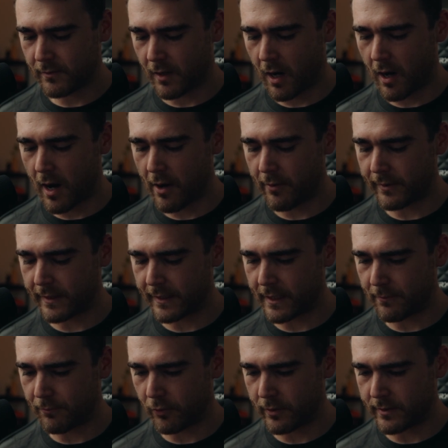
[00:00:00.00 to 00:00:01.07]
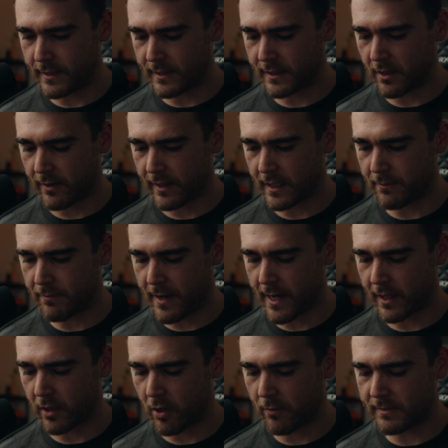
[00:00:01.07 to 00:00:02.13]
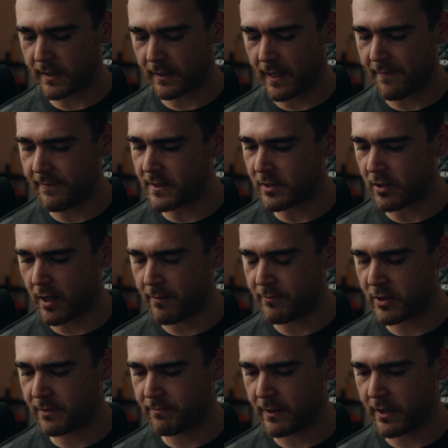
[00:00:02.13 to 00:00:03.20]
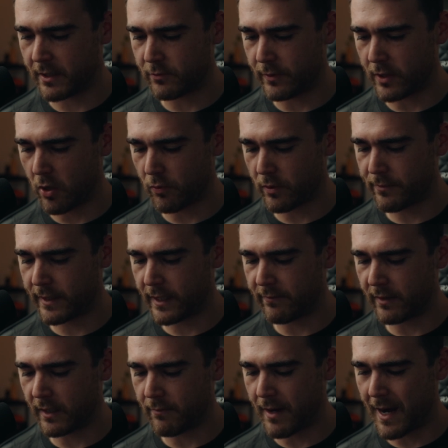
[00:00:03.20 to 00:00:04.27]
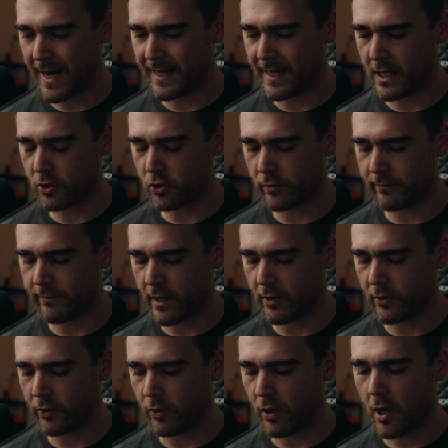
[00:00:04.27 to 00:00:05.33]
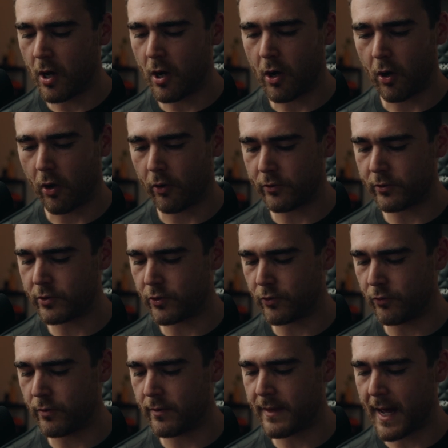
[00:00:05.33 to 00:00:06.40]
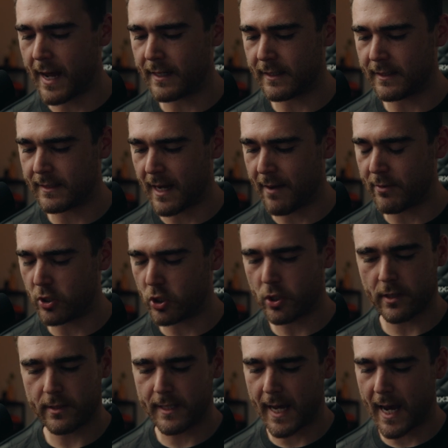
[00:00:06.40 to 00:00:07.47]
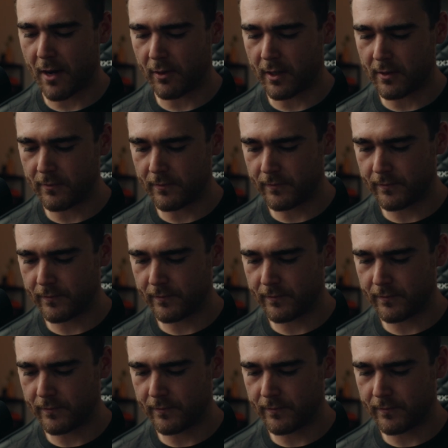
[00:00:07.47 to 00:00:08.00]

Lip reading: Alright, we're going to get a princess going out the back. Opposite lane this time, just because we don't want to be giving him any extra value onto that damaged tower.